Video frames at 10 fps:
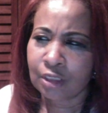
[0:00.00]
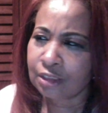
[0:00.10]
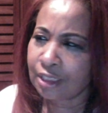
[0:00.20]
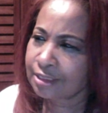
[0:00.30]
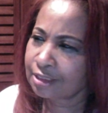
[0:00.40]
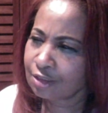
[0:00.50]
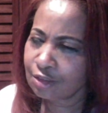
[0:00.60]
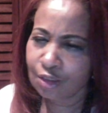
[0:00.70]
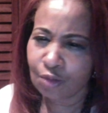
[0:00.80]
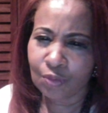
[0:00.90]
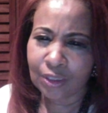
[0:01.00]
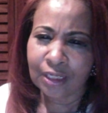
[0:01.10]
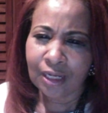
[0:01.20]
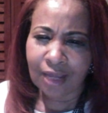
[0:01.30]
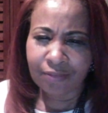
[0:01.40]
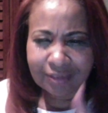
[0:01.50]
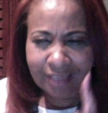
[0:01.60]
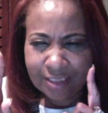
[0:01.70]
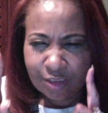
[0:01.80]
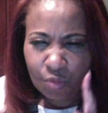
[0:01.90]
that I said, you know what, I think
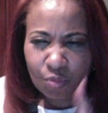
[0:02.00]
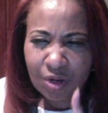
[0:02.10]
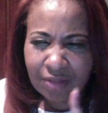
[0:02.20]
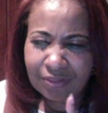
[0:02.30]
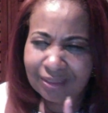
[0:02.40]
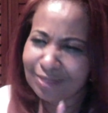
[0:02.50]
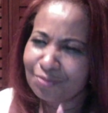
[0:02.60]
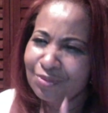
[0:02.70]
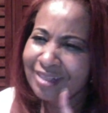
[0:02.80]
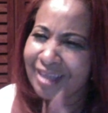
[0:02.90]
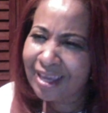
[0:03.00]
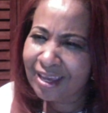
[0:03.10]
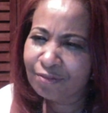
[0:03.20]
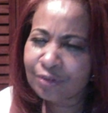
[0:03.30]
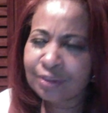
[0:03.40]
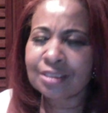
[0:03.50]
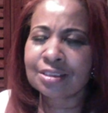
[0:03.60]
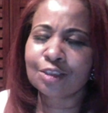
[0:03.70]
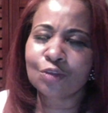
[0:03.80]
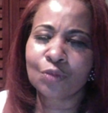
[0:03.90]
that's the one thing that whenever that
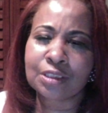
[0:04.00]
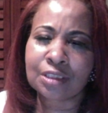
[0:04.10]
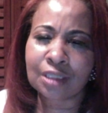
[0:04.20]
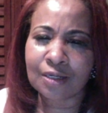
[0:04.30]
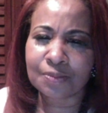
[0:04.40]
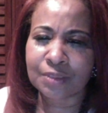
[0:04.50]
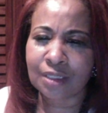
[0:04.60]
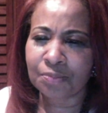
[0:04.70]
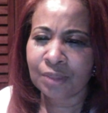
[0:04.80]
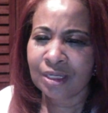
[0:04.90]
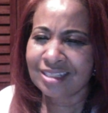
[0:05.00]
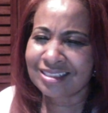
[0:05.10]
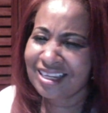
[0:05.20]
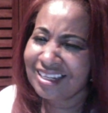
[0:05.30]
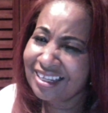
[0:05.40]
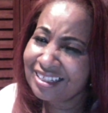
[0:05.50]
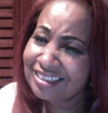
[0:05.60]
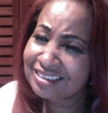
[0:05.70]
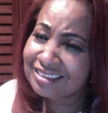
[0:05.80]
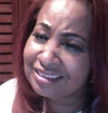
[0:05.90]
situation comes up, it's kind
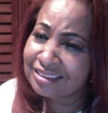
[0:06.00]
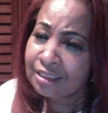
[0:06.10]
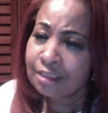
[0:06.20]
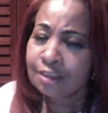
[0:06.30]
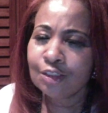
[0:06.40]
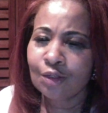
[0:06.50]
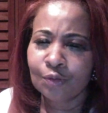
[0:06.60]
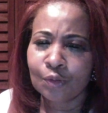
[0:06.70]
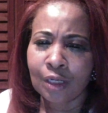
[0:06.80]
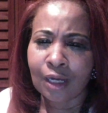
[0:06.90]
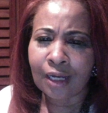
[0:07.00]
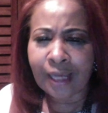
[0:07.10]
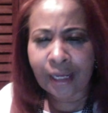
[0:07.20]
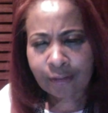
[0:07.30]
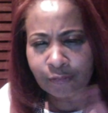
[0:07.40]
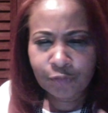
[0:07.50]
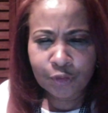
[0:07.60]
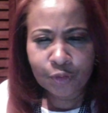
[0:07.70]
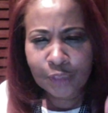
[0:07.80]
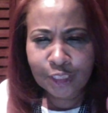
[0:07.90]
of like, I got a
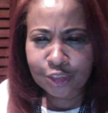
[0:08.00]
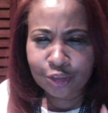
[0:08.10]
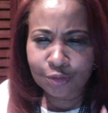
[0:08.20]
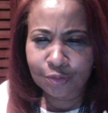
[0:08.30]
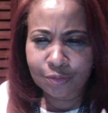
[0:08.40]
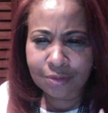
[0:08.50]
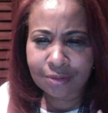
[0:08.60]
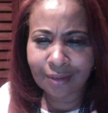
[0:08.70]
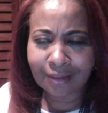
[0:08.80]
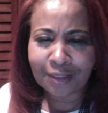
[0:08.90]
few issues,